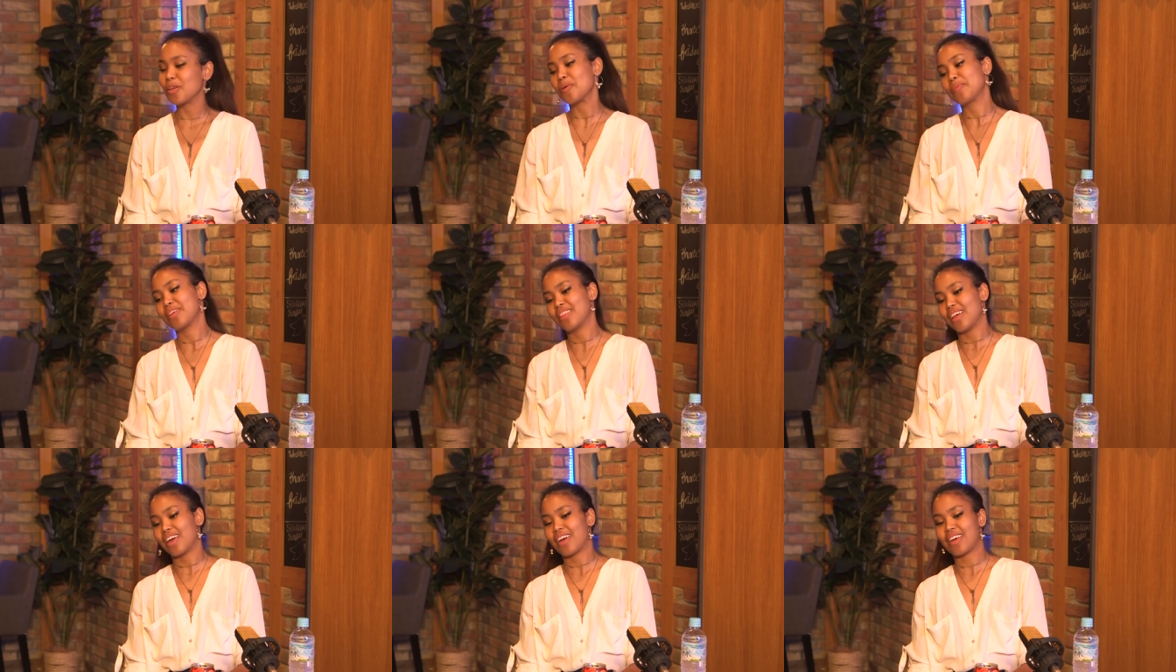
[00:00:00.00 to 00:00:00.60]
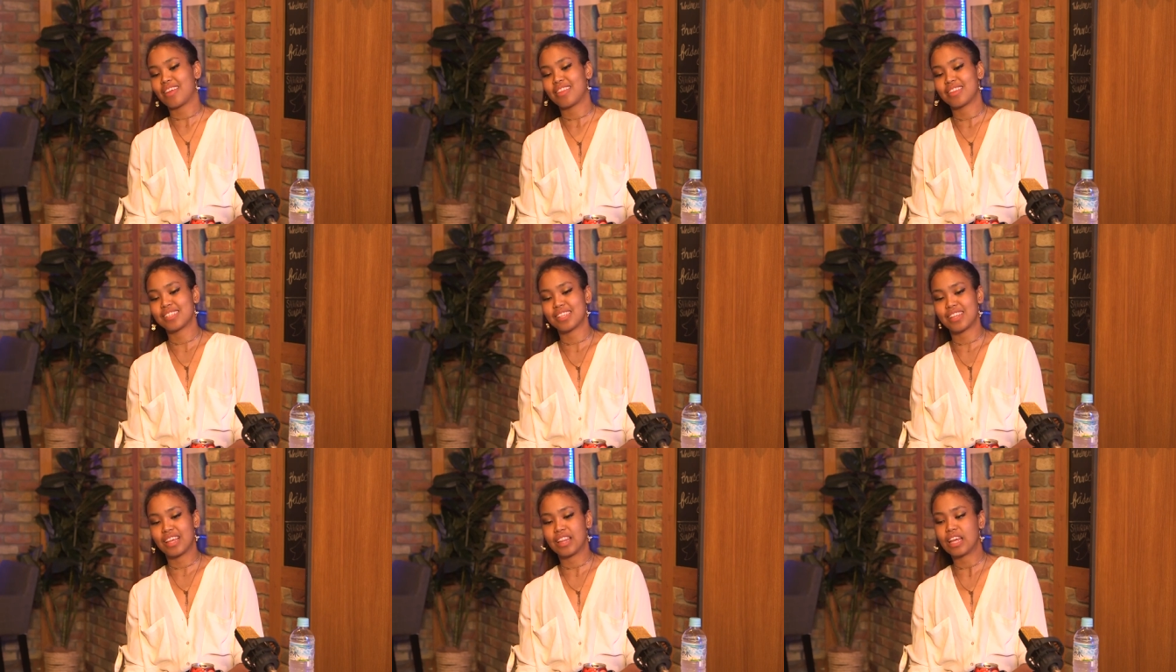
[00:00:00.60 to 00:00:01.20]
No, but like that's
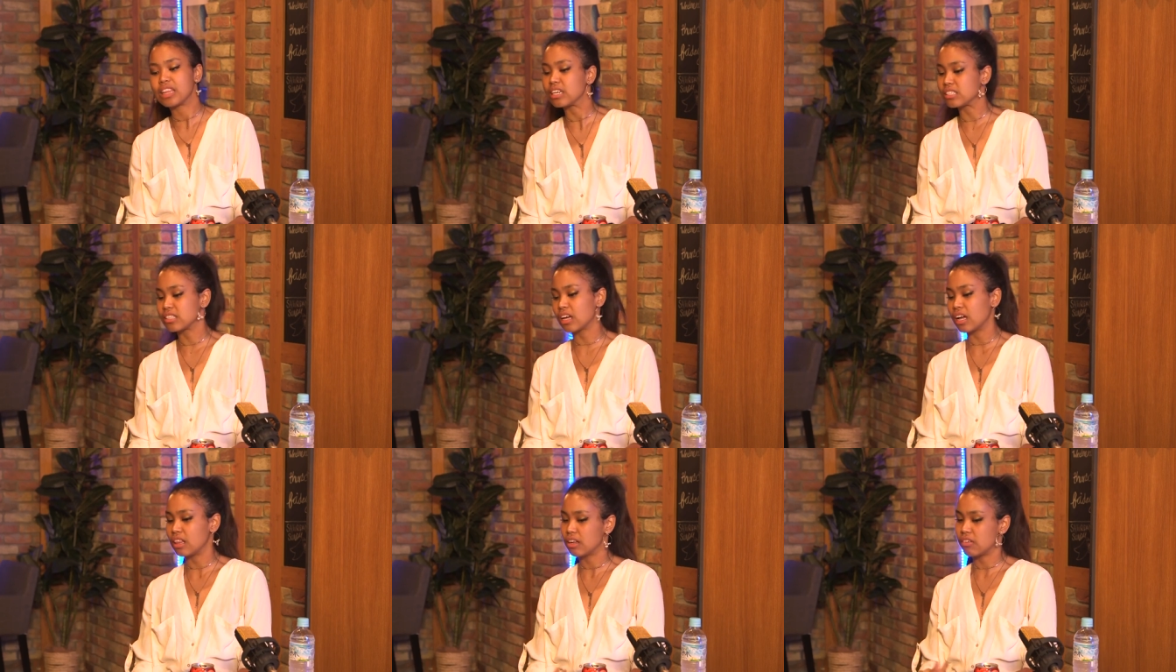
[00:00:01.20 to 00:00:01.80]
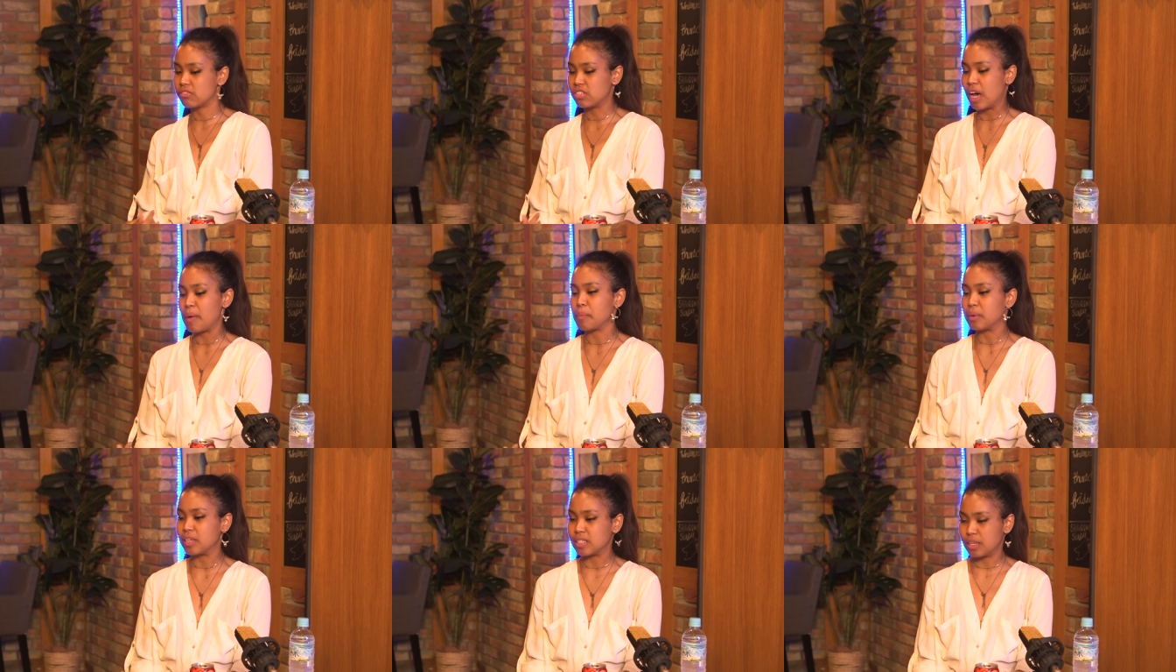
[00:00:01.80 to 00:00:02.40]
the thing, like there's not a lot of
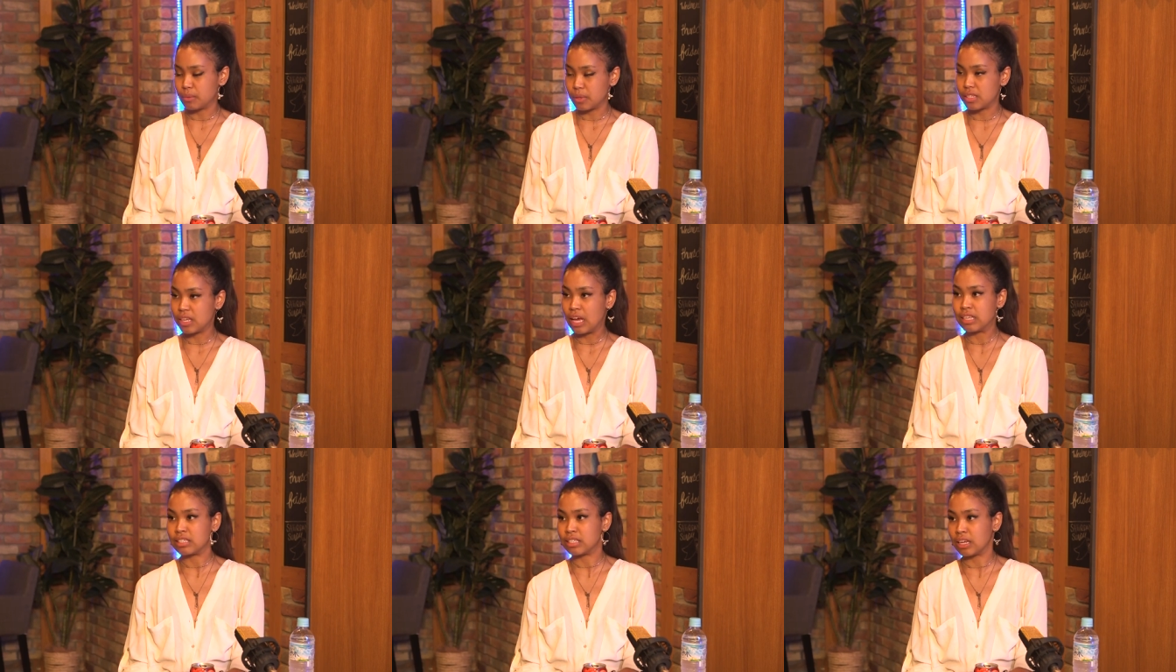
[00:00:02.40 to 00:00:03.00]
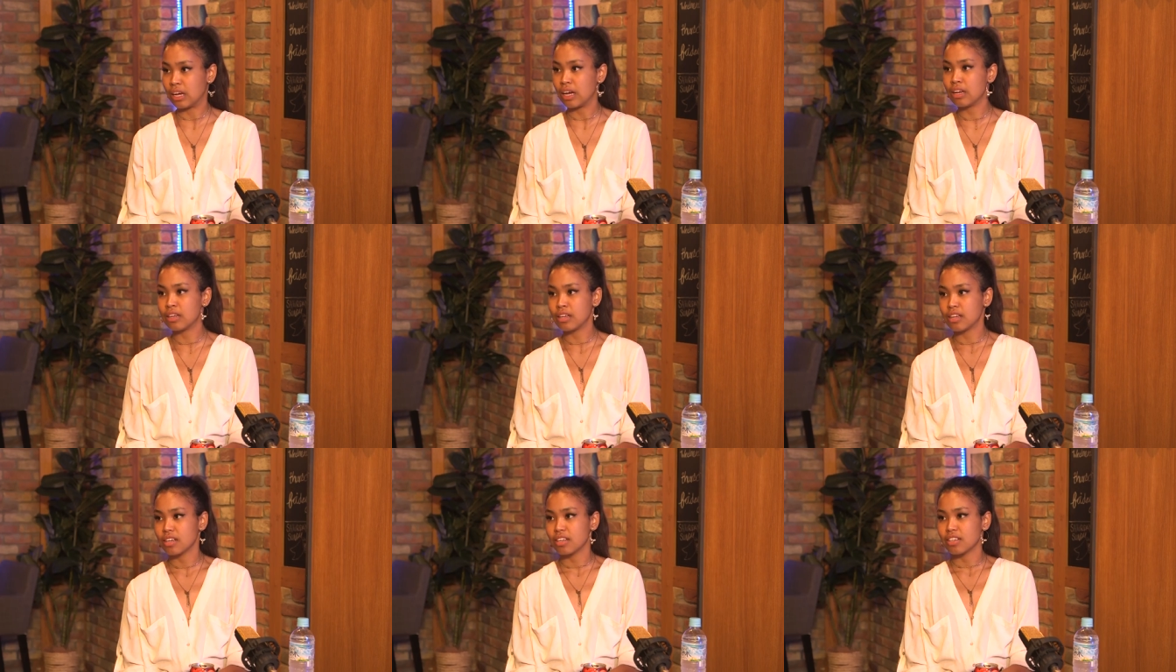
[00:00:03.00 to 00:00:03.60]
Japanese people in Tanzania,
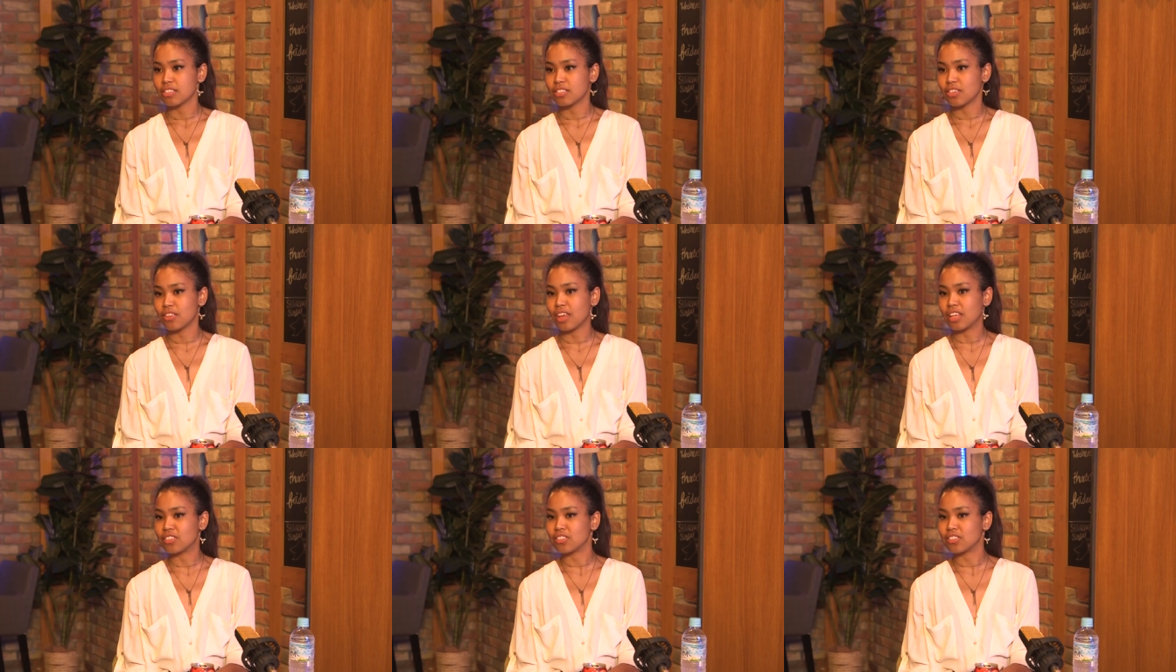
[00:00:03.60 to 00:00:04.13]
so they